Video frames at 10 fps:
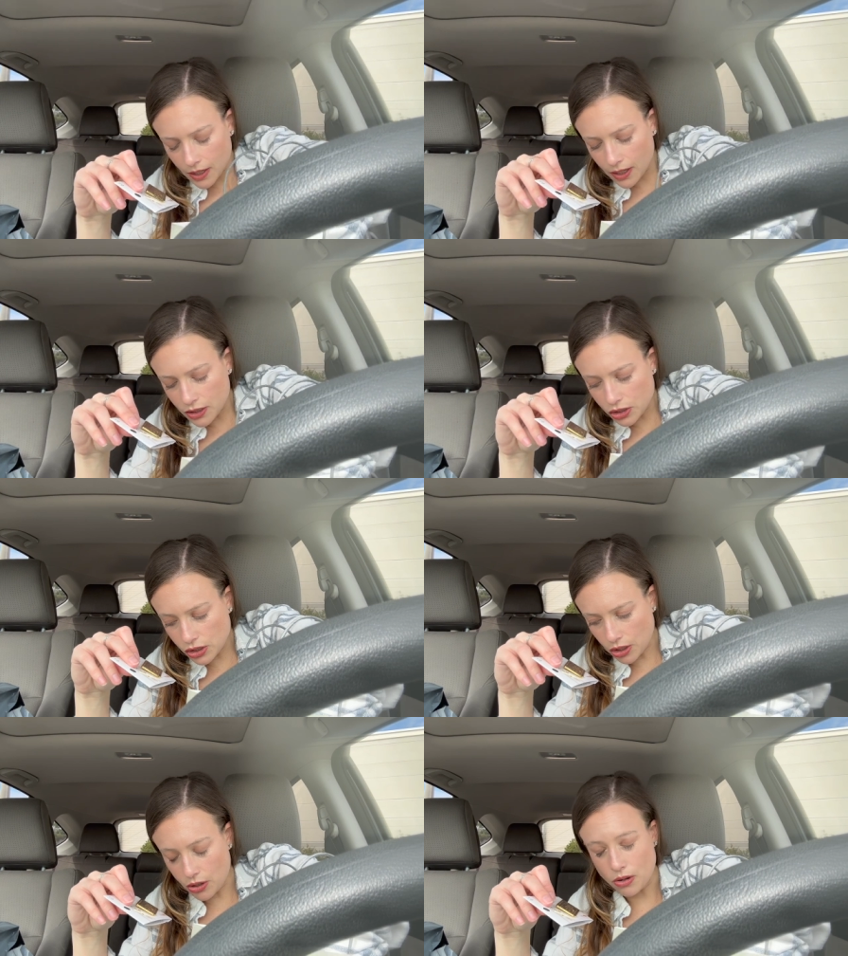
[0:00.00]
and
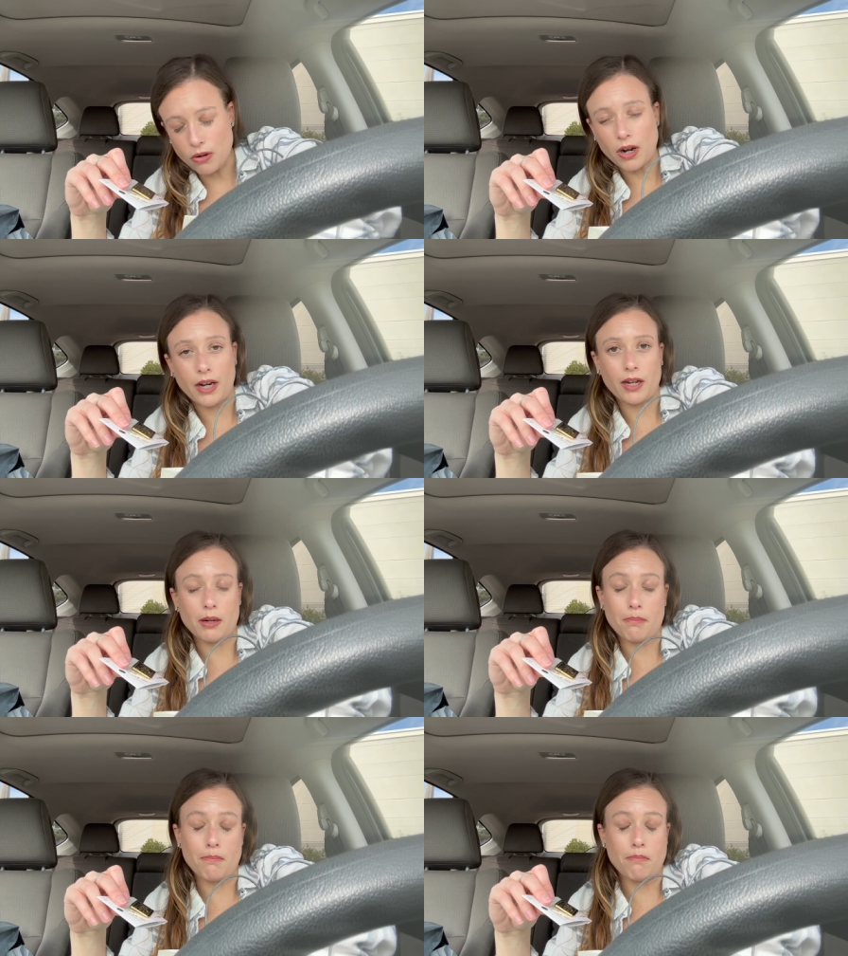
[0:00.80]
so I got
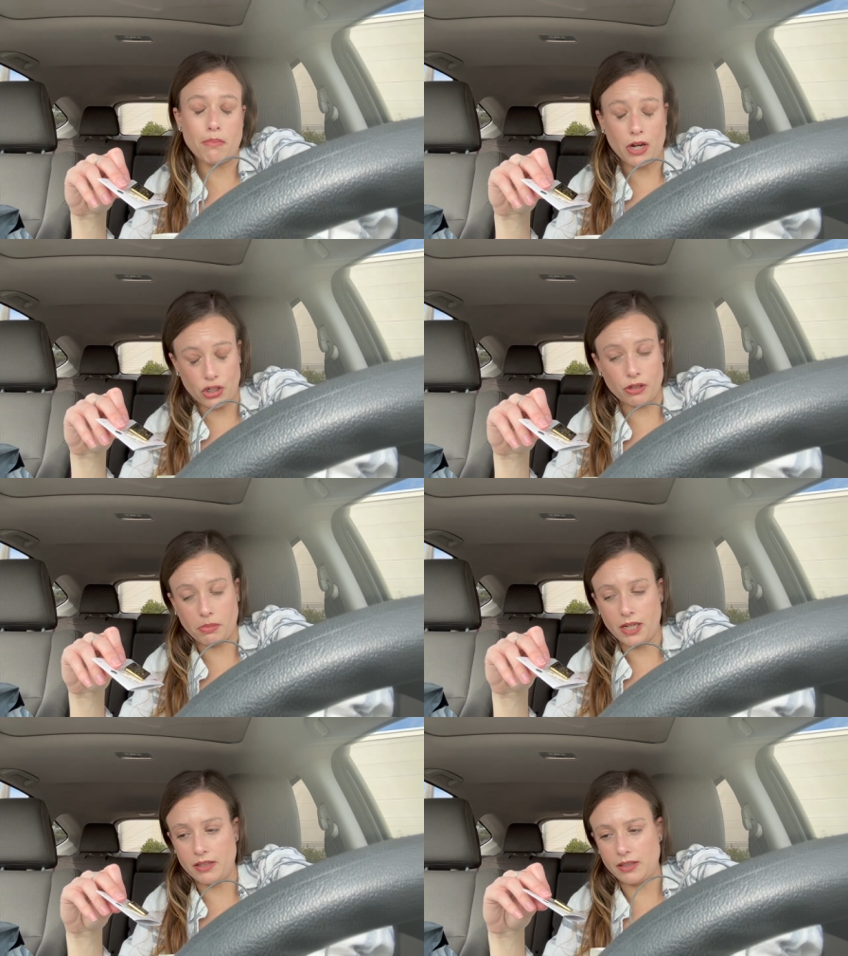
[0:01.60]
a bunch of
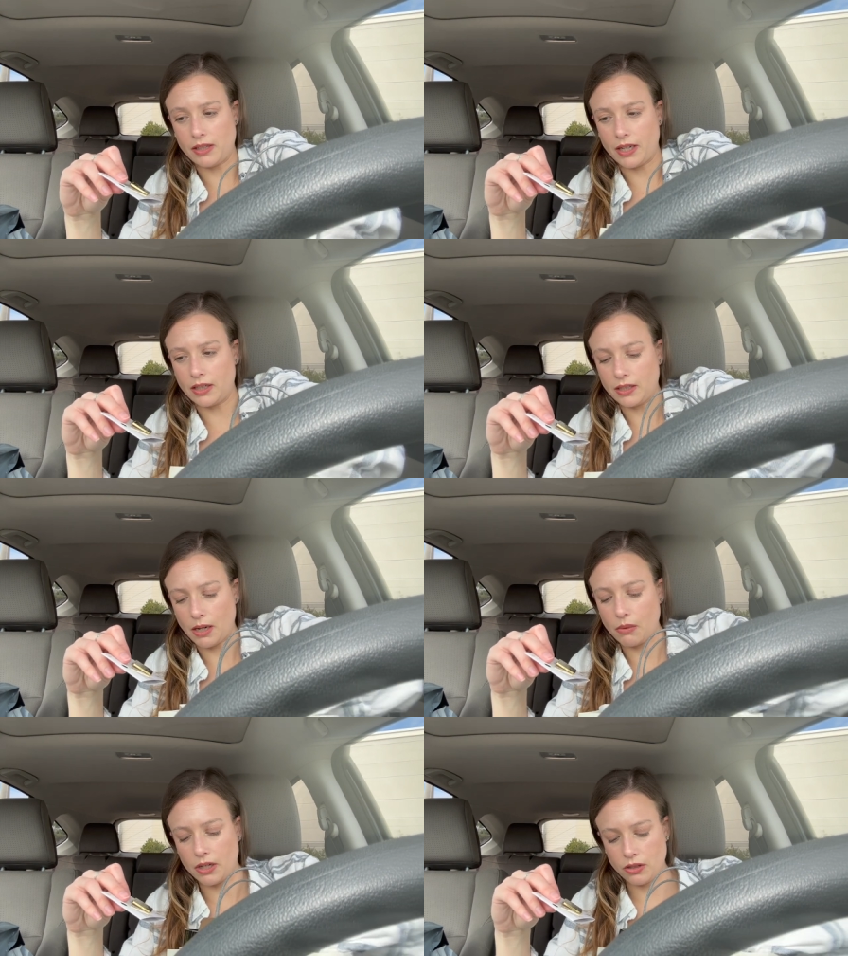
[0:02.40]
pins like
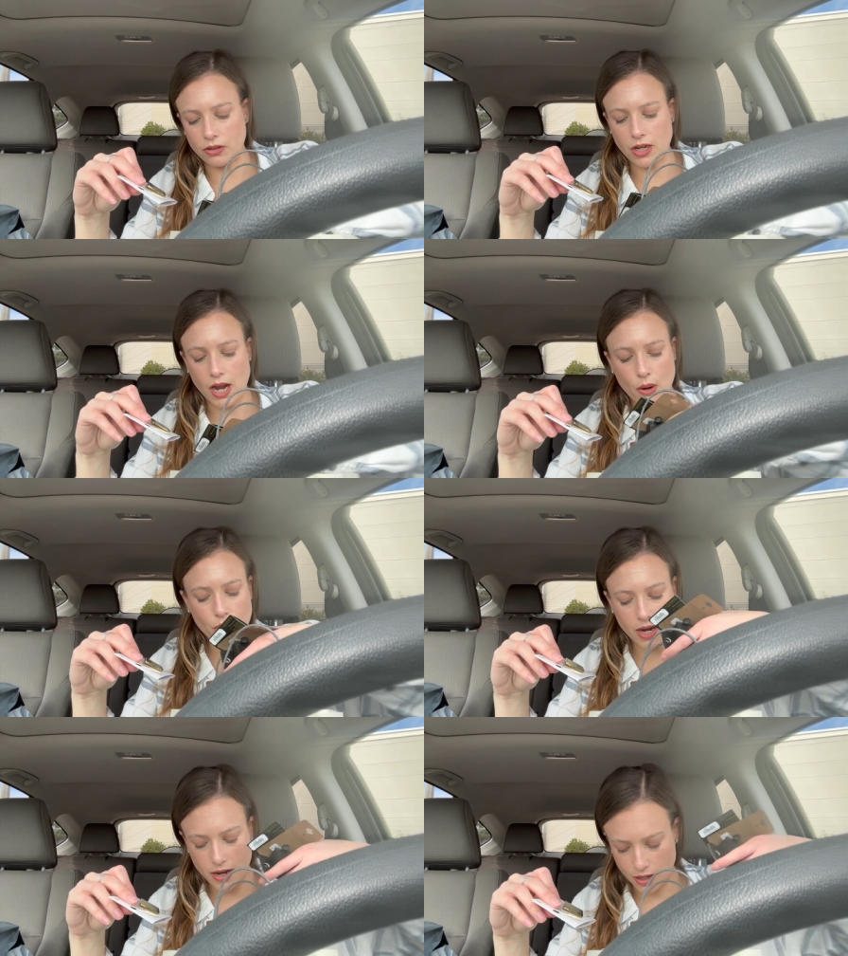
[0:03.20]
little, I
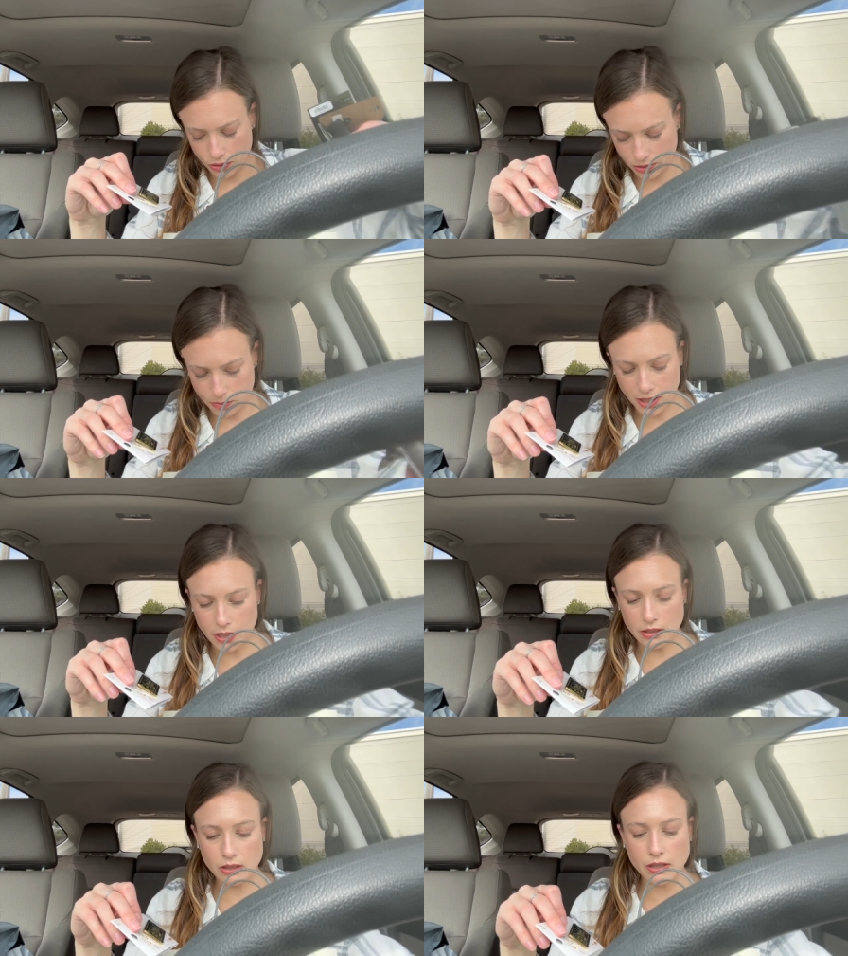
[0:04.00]
went nuts with the
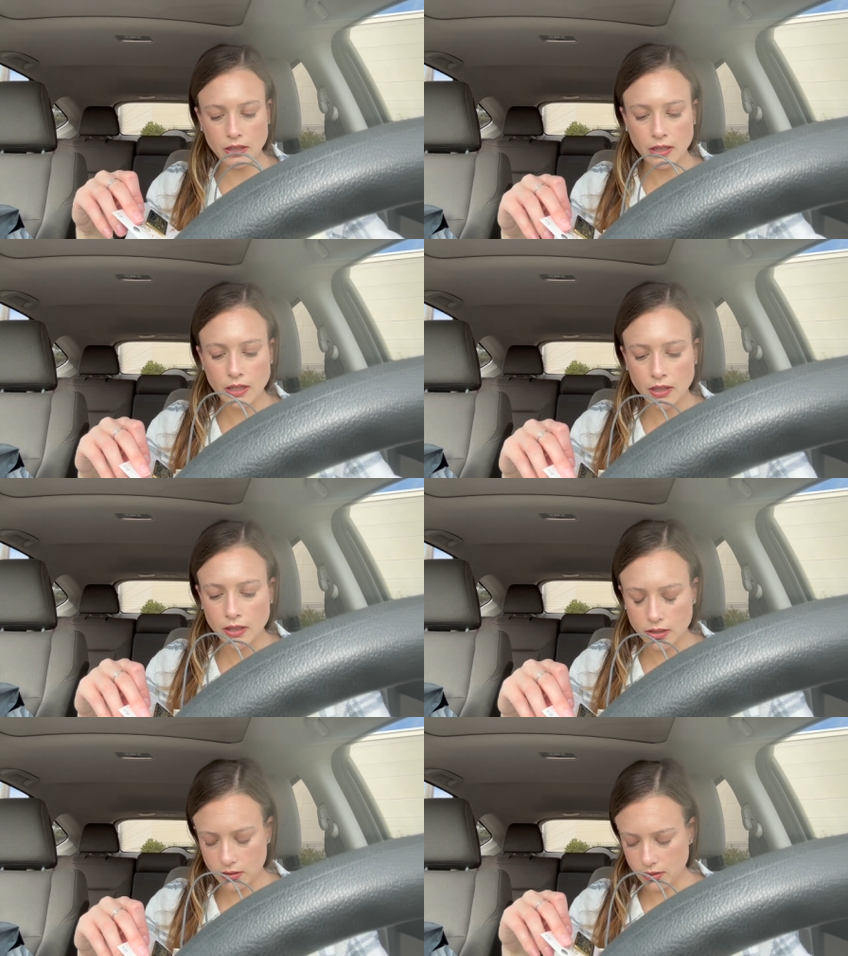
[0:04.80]
pins.
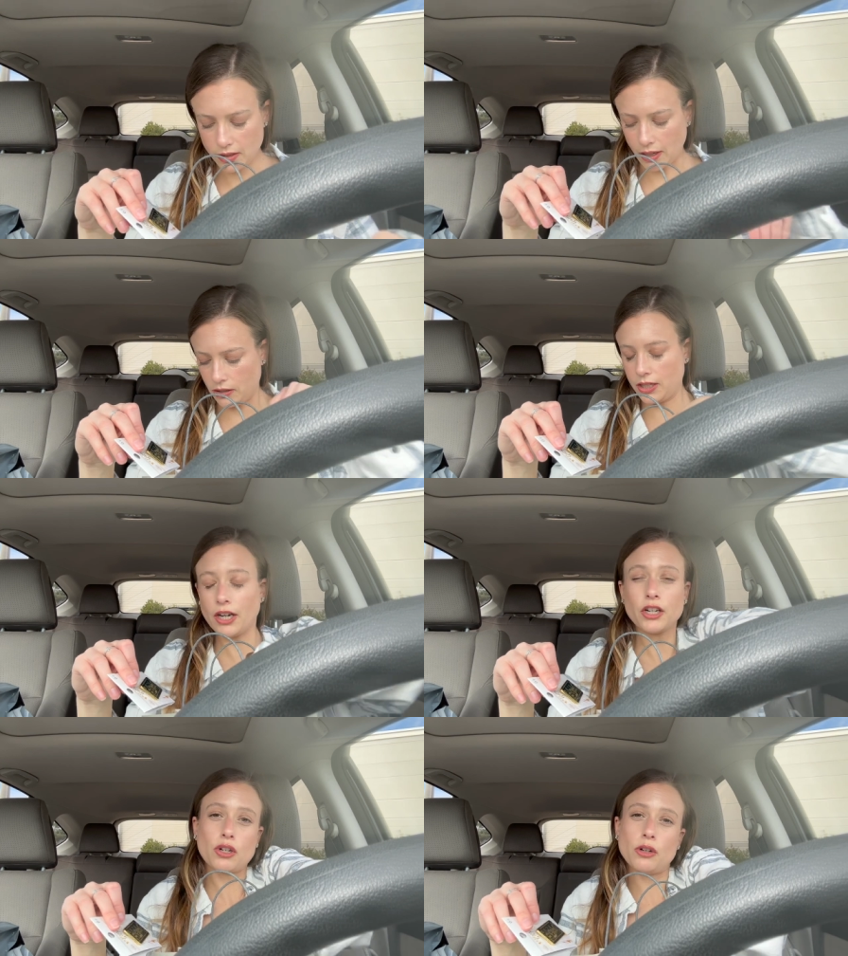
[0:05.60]
Yeah
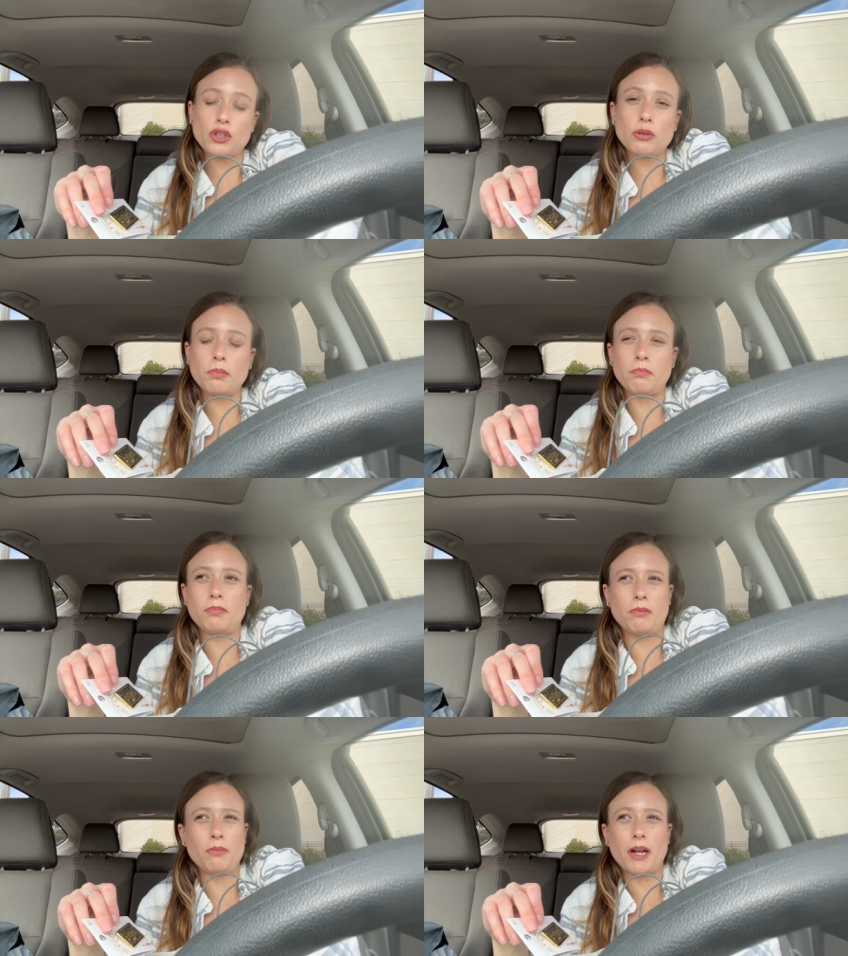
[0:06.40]
Sierra don't you
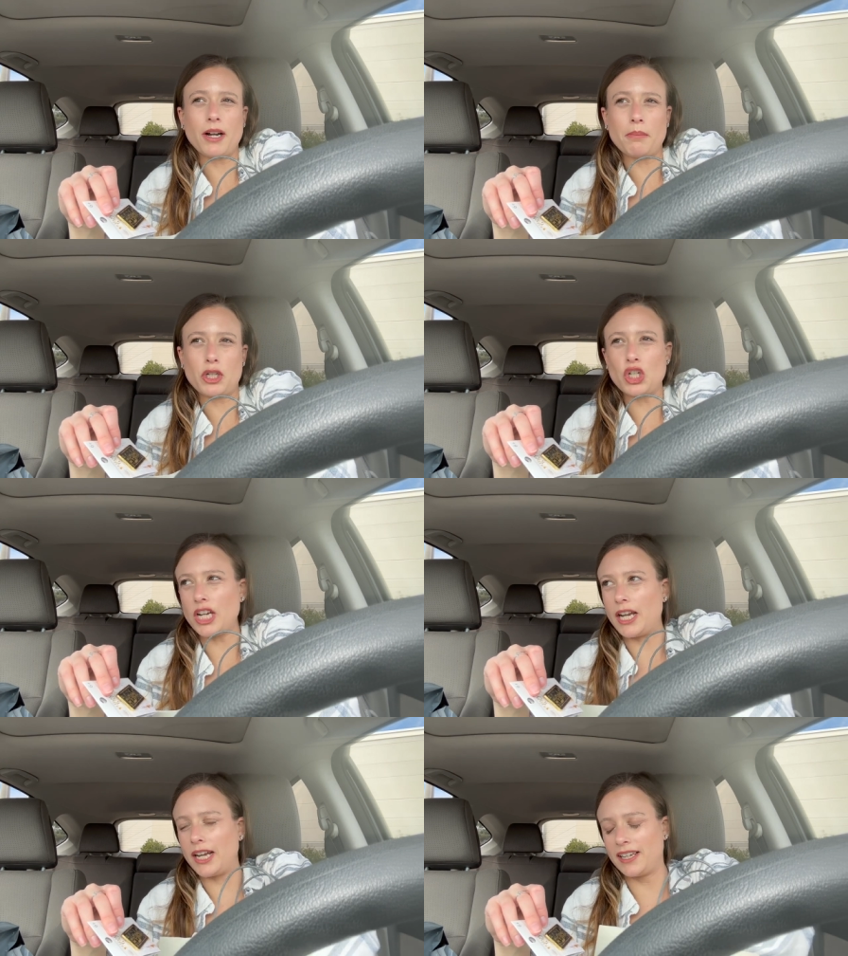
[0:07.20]
you better not be
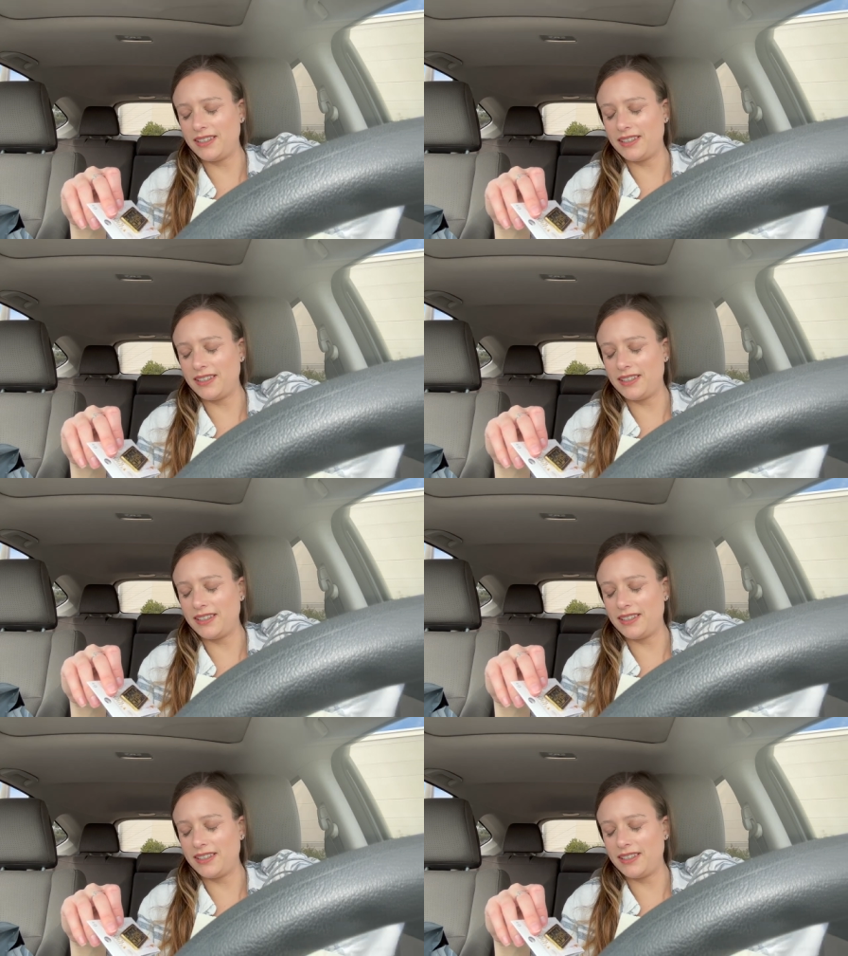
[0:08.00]
cheating.